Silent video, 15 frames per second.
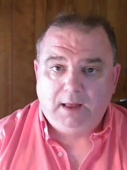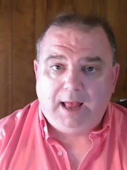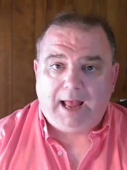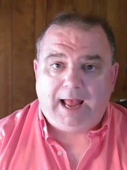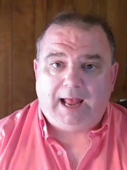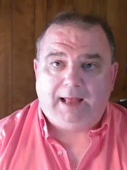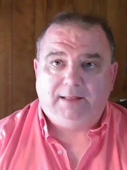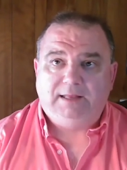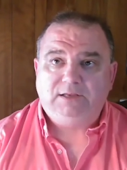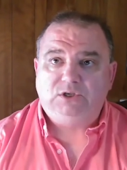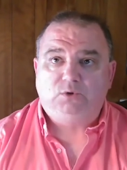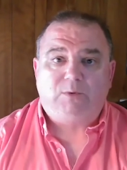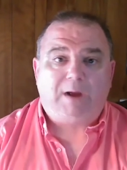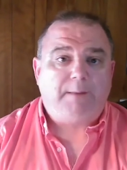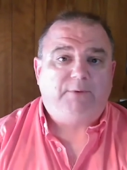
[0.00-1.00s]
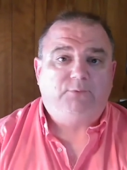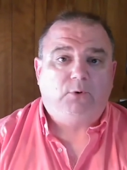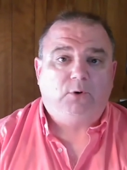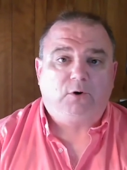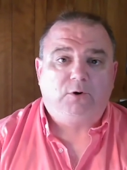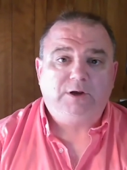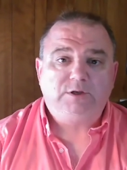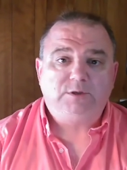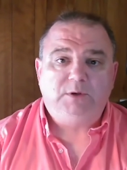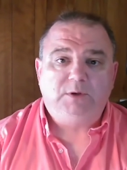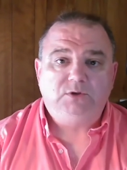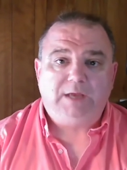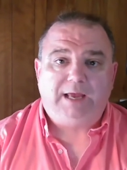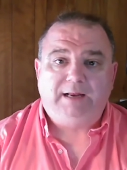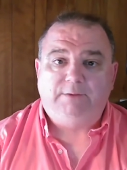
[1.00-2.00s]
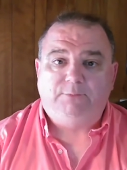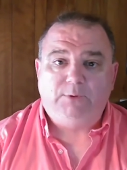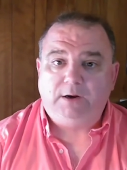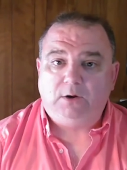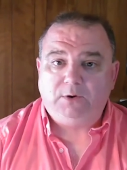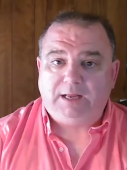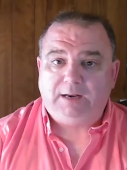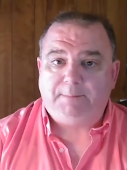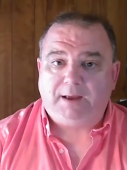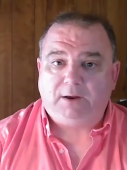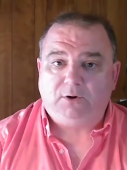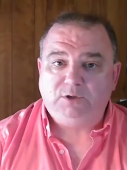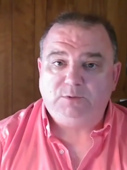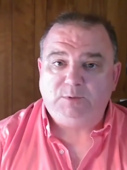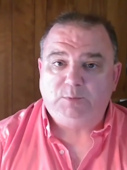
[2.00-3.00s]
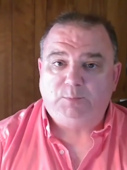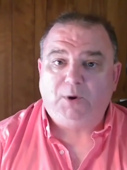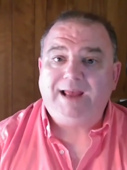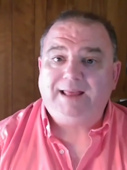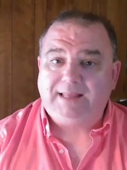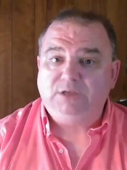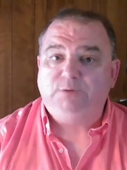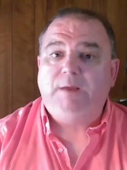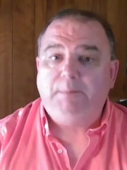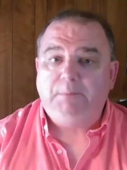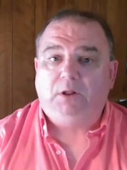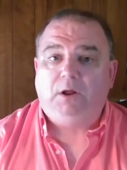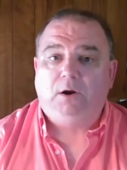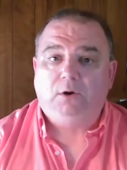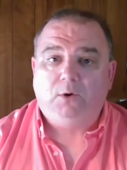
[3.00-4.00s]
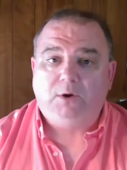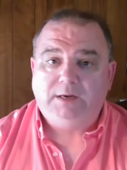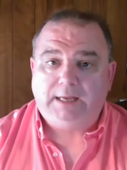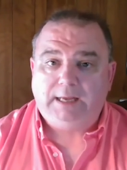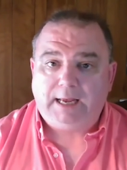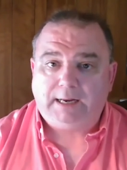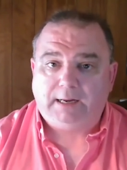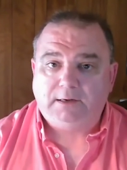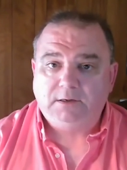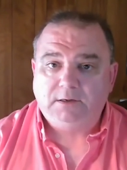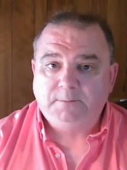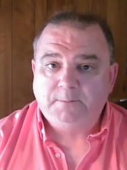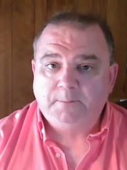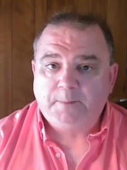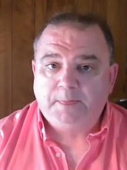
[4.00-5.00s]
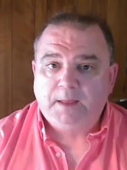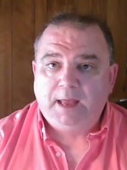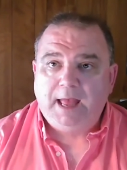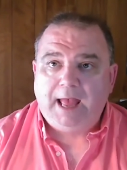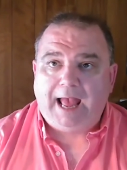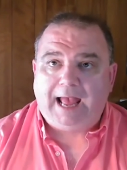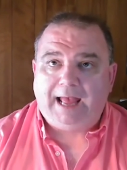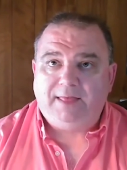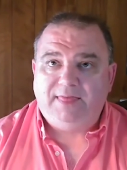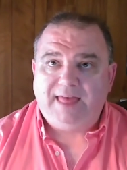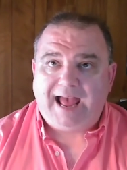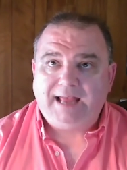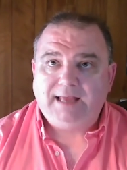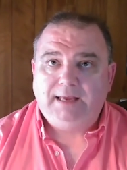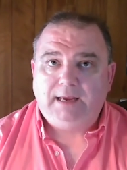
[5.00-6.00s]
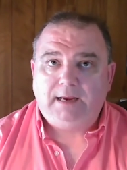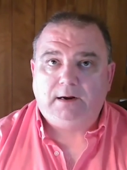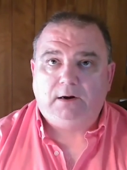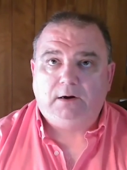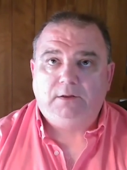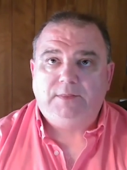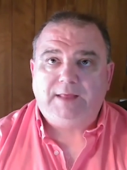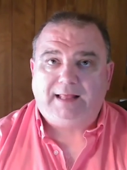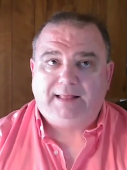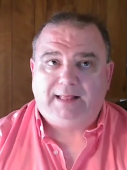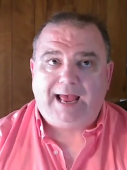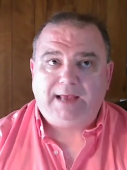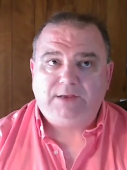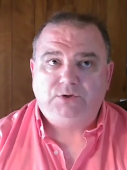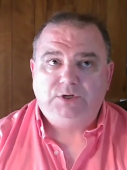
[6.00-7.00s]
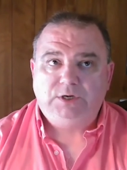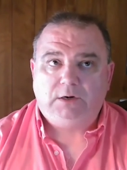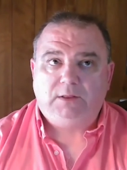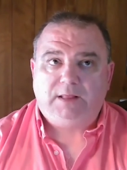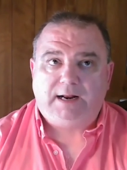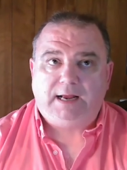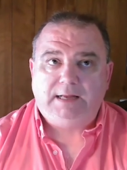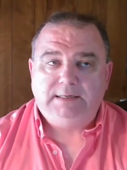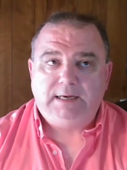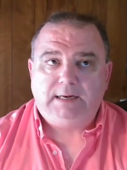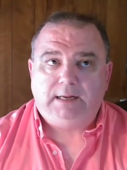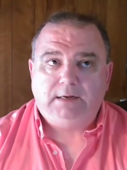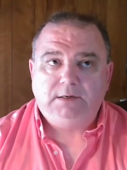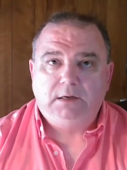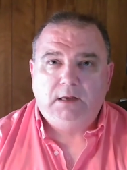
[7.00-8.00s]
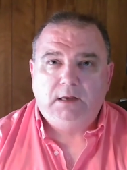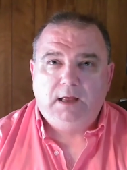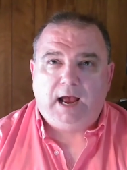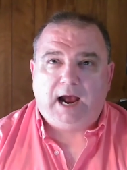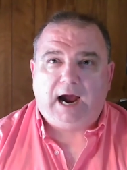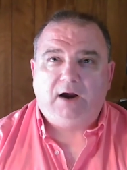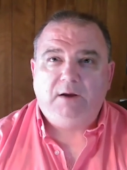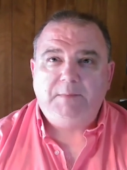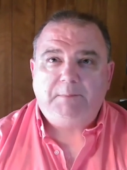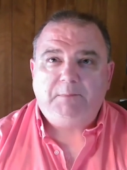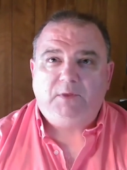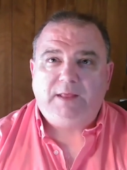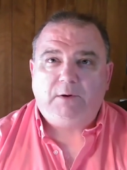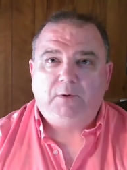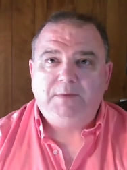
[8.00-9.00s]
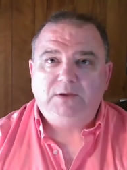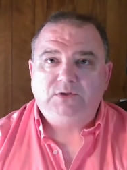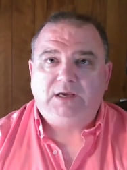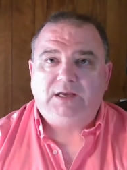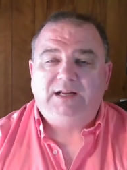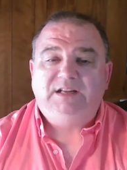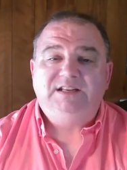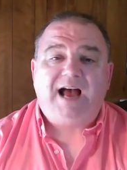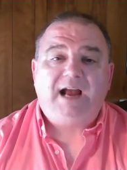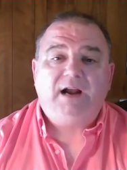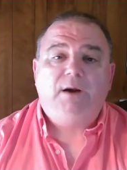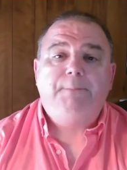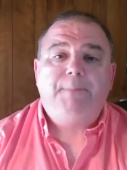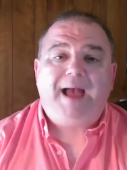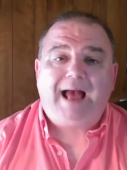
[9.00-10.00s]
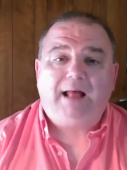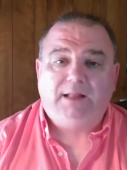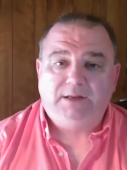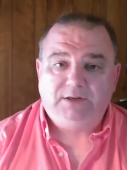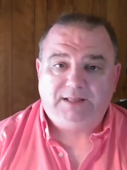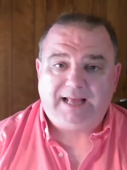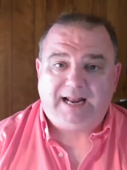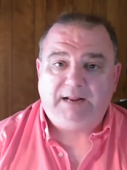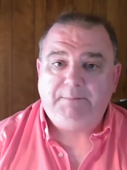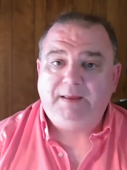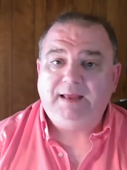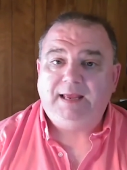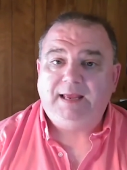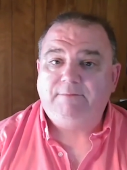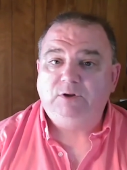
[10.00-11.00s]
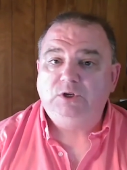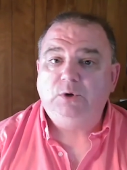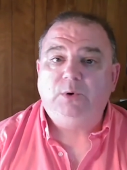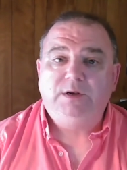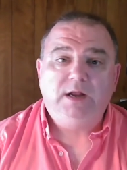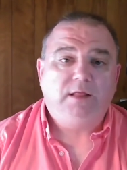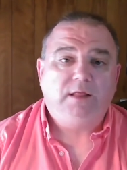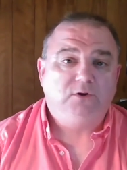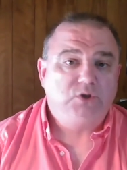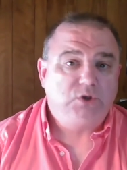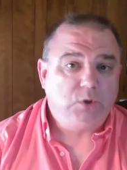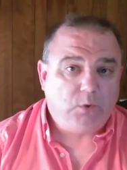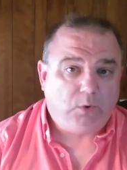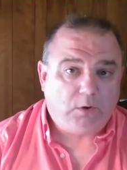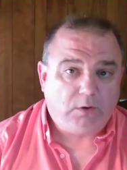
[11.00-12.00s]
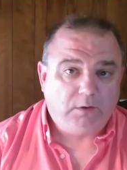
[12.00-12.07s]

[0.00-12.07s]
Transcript: And this is right before Christmas. And if we don't get it by Christmas break, these people aren't going to get it. And that year, that last year that I did it, I remember they were missing an entire pallet that had been given to another school.